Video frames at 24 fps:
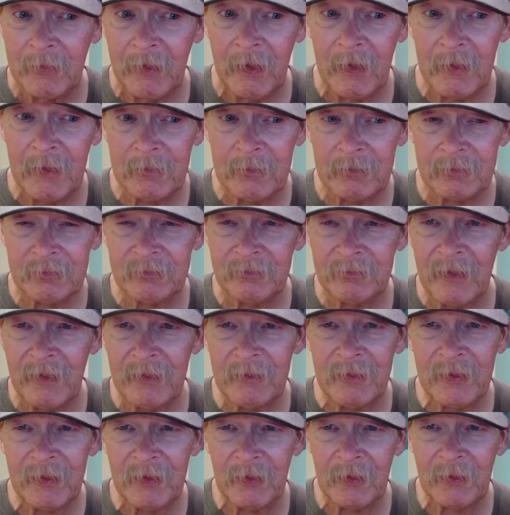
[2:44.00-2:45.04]
Yeah,
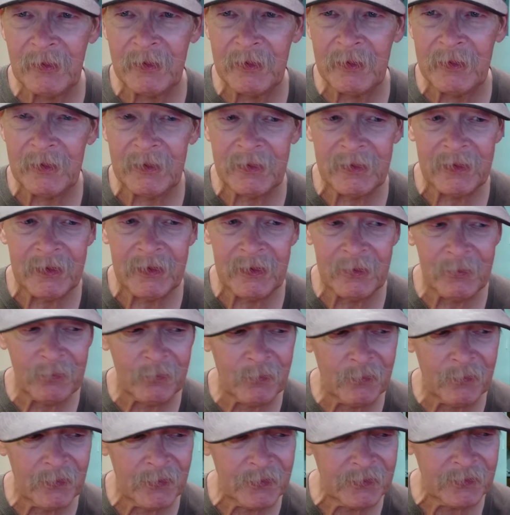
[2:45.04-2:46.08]
maybe you're only going to get
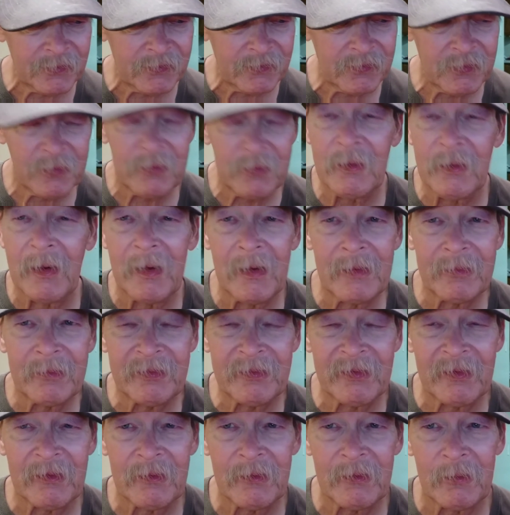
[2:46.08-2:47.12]
one, two amps
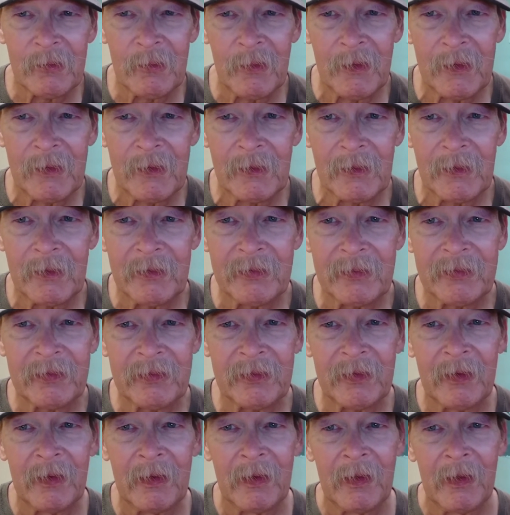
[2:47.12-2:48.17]
out of wireless.
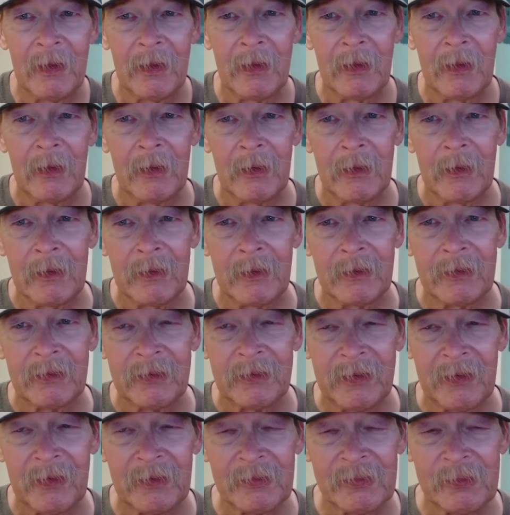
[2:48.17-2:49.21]

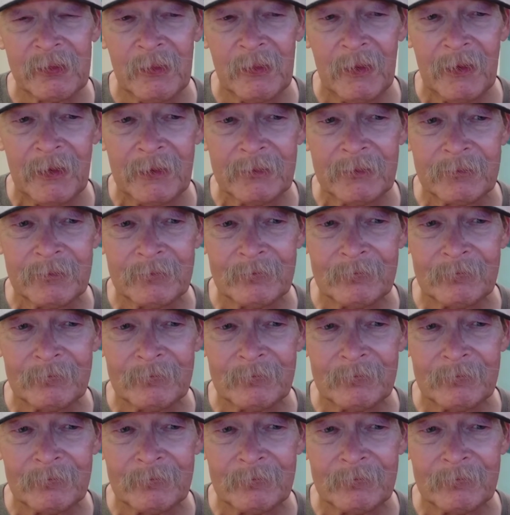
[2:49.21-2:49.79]
Guess what?